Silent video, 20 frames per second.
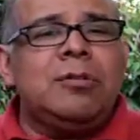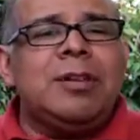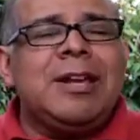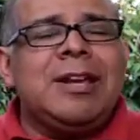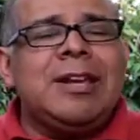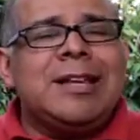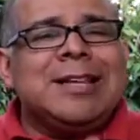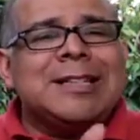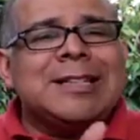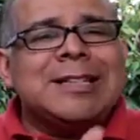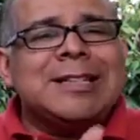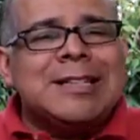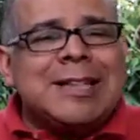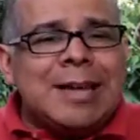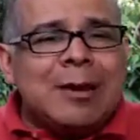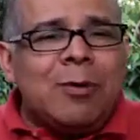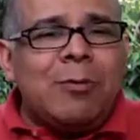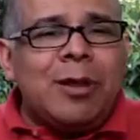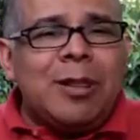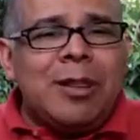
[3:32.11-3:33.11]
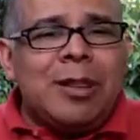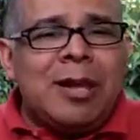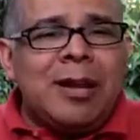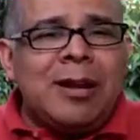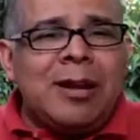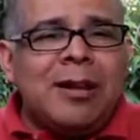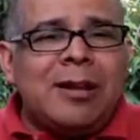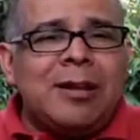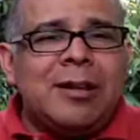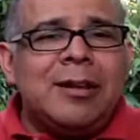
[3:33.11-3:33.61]
that you stick with it,
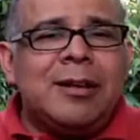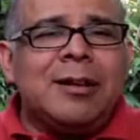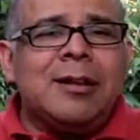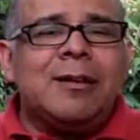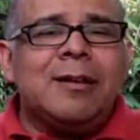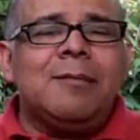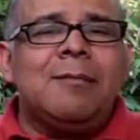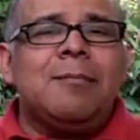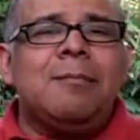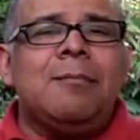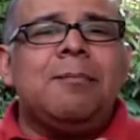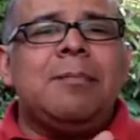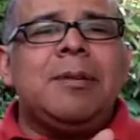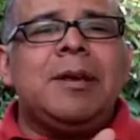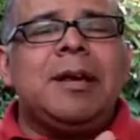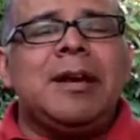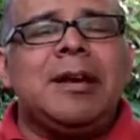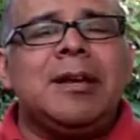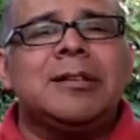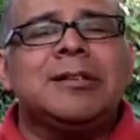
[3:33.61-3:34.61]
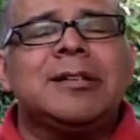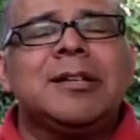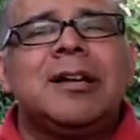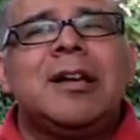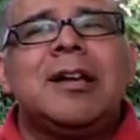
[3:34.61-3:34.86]
because